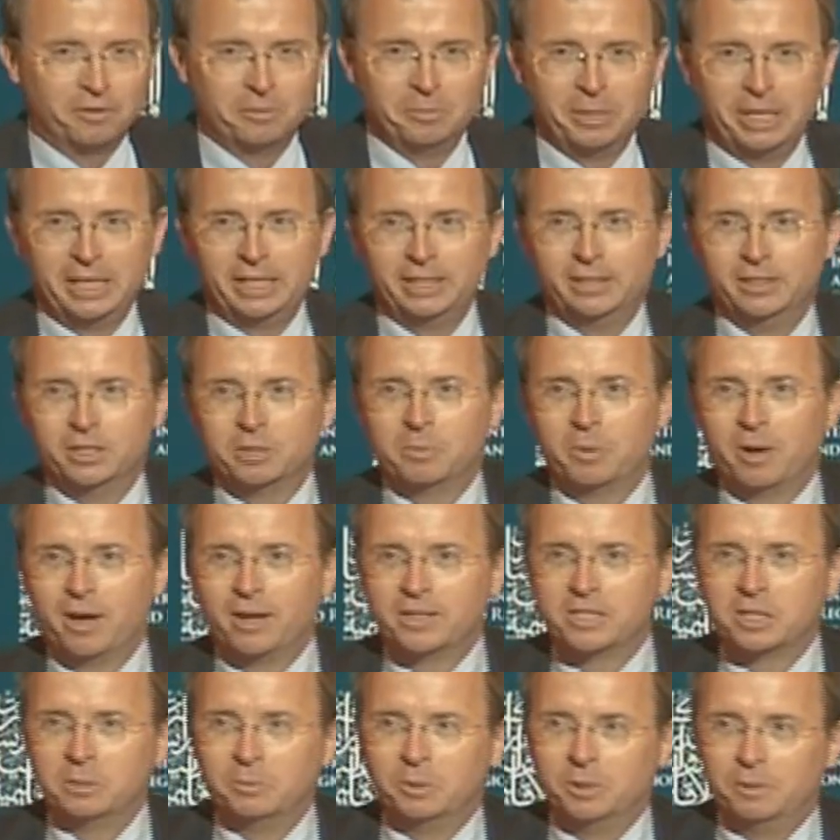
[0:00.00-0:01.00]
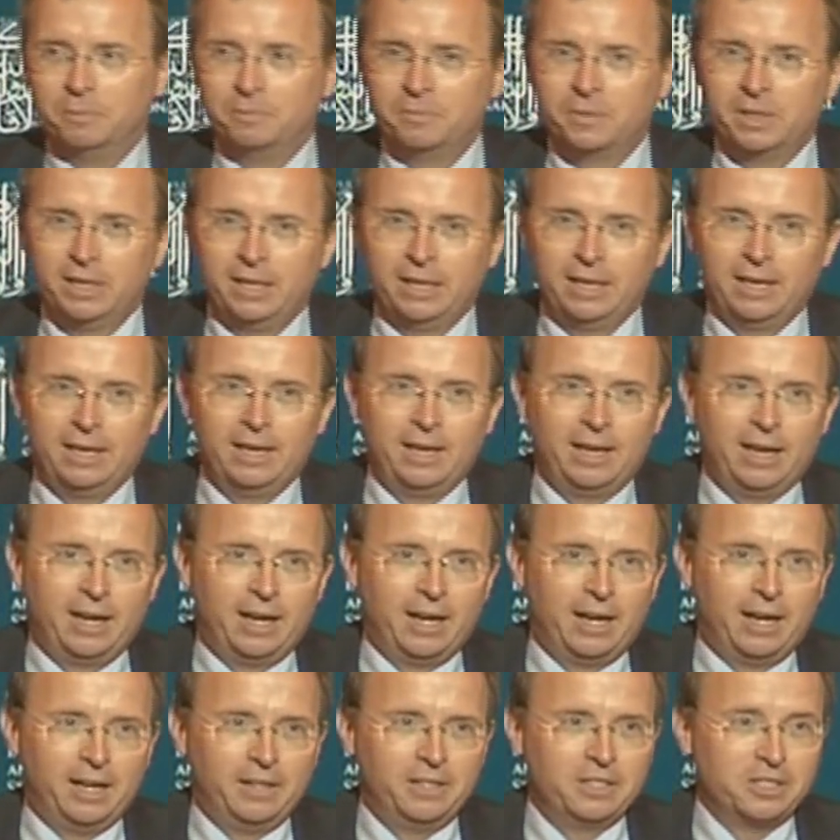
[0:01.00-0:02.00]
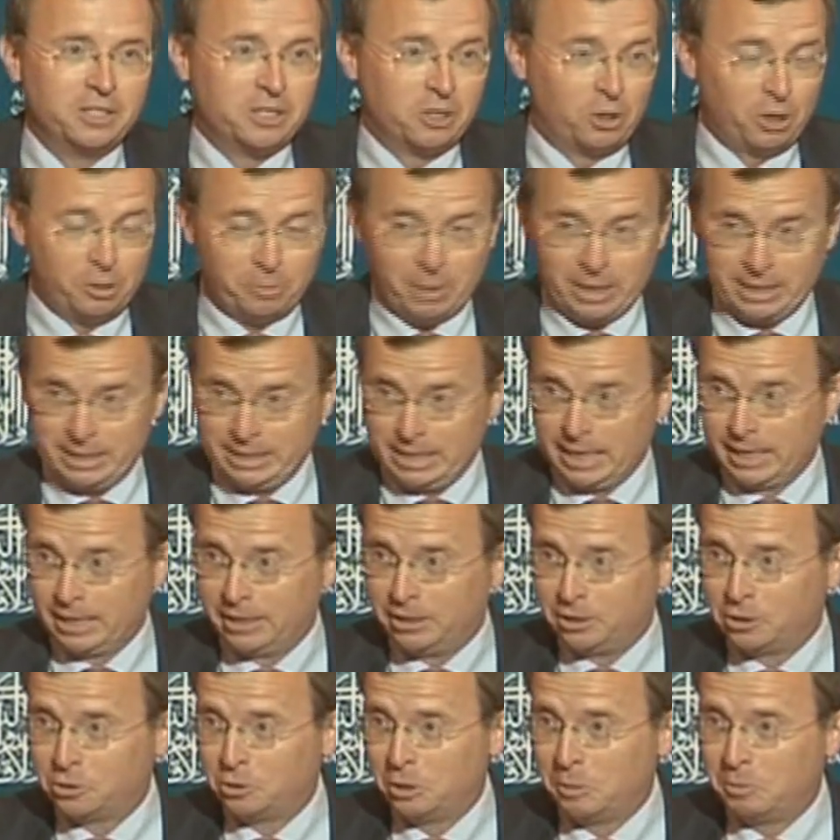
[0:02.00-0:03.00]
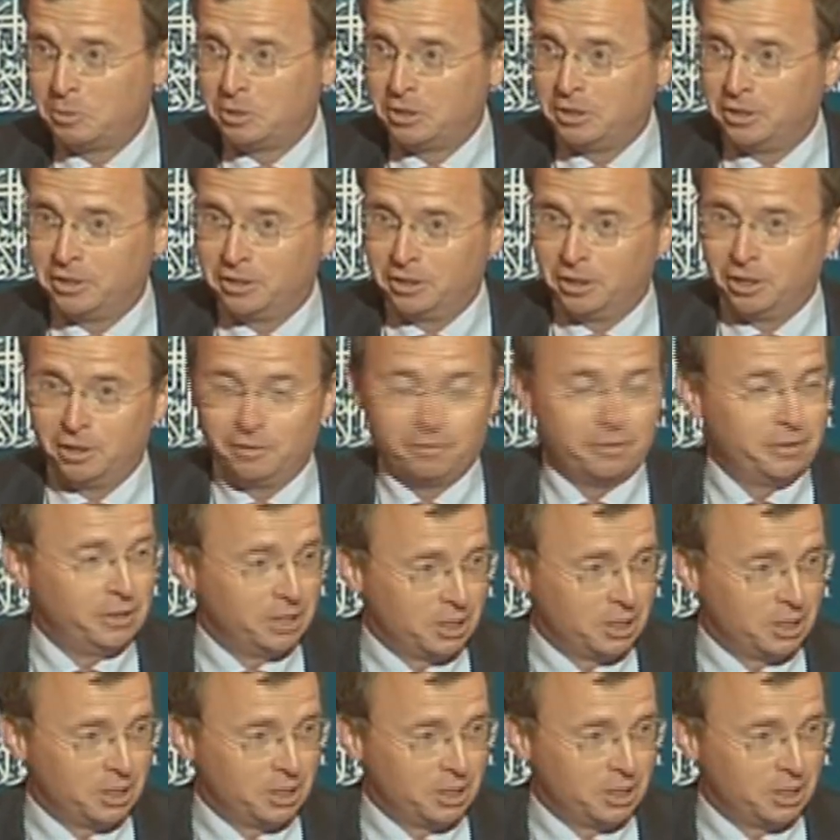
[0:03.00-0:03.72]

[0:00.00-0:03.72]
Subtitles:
for making this possible. This is only my second trip to the Gulf,